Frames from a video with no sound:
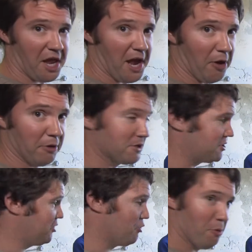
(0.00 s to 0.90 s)
down to
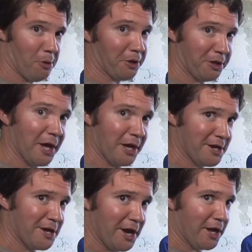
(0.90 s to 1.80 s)
the normal
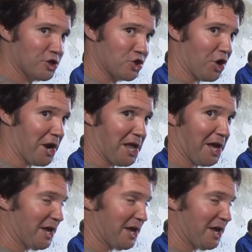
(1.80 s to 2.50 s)
shiny